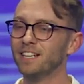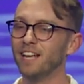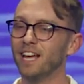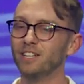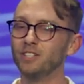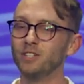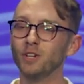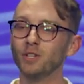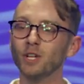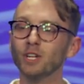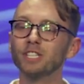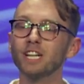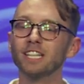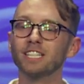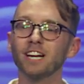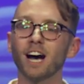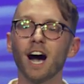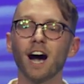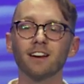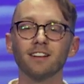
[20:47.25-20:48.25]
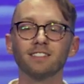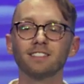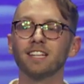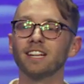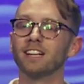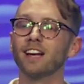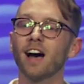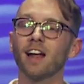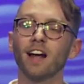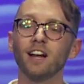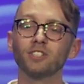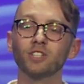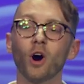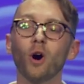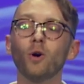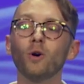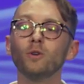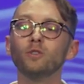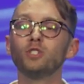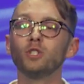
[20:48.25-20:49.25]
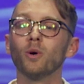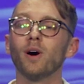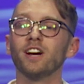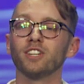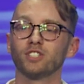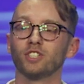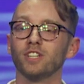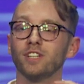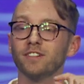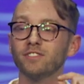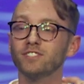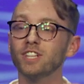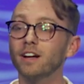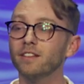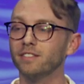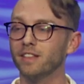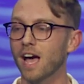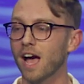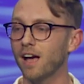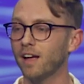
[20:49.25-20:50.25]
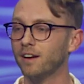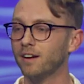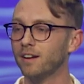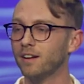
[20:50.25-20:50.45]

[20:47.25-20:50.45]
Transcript: And you look at God and say, God, I told you I shouldn't have done that.